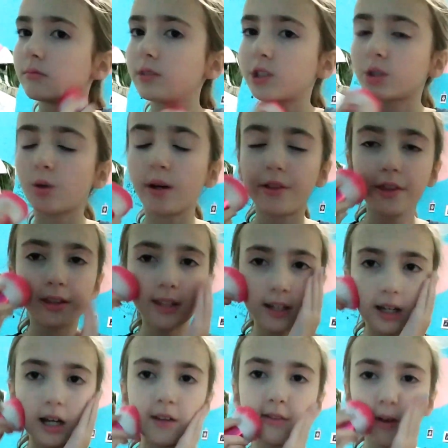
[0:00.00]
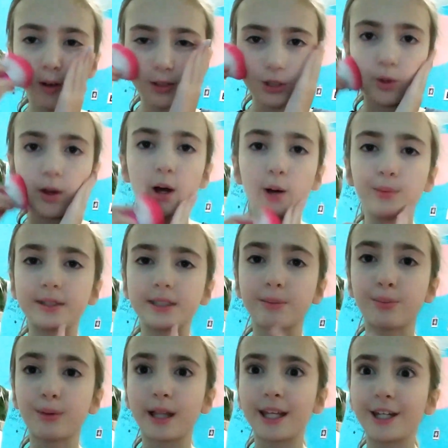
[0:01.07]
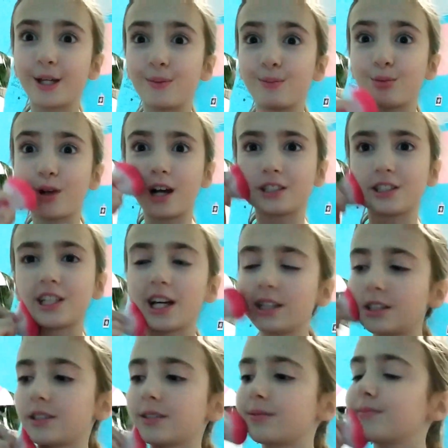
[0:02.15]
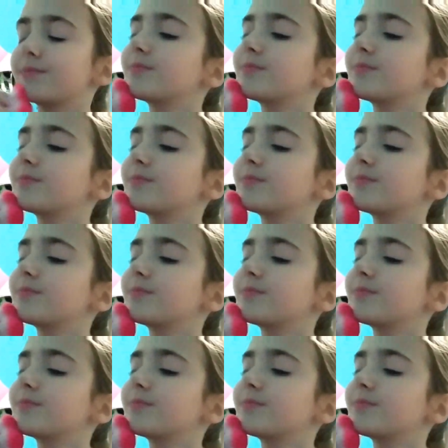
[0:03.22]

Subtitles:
so I think that kind of also helps the blending process.